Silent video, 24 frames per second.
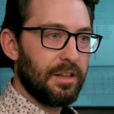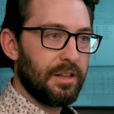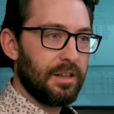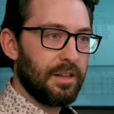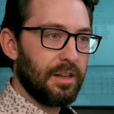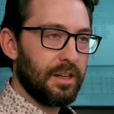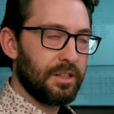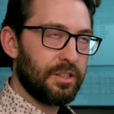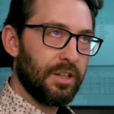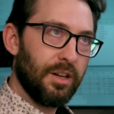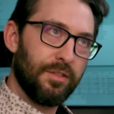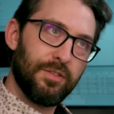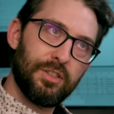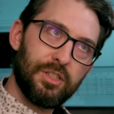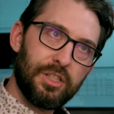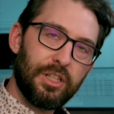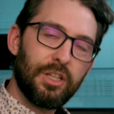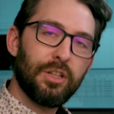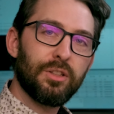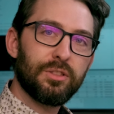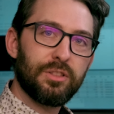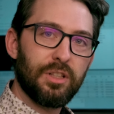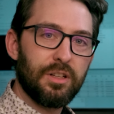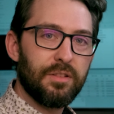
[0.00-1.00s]
a tough
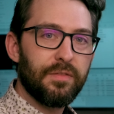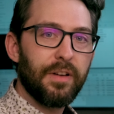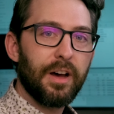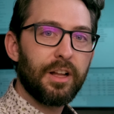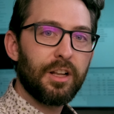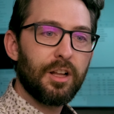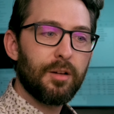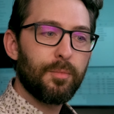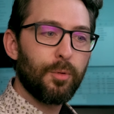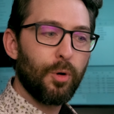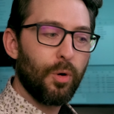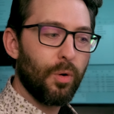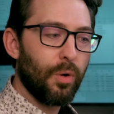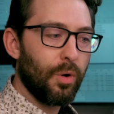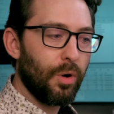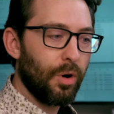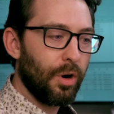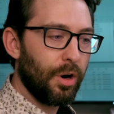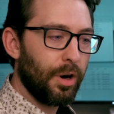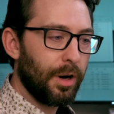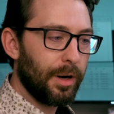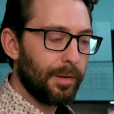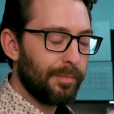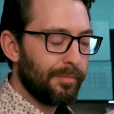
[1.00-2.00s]
skill to develop,
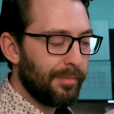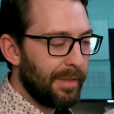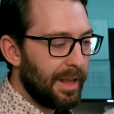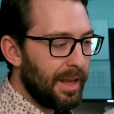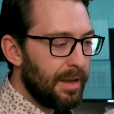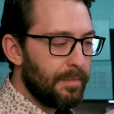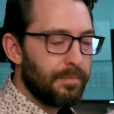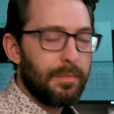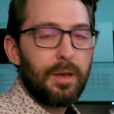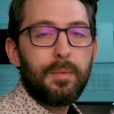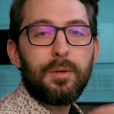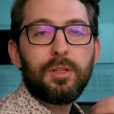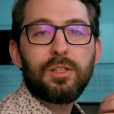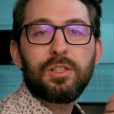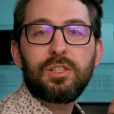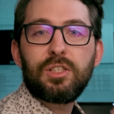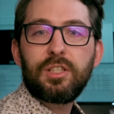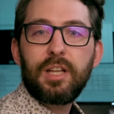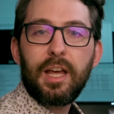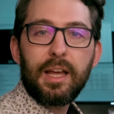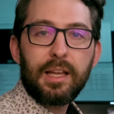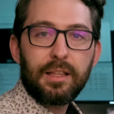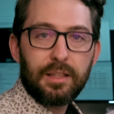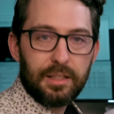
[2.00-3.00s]
or maybe just
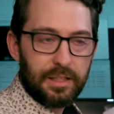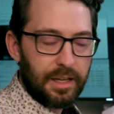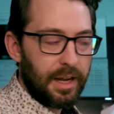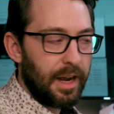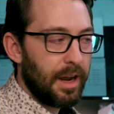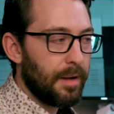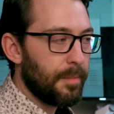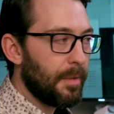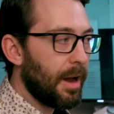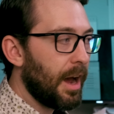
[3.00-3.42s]
take the time.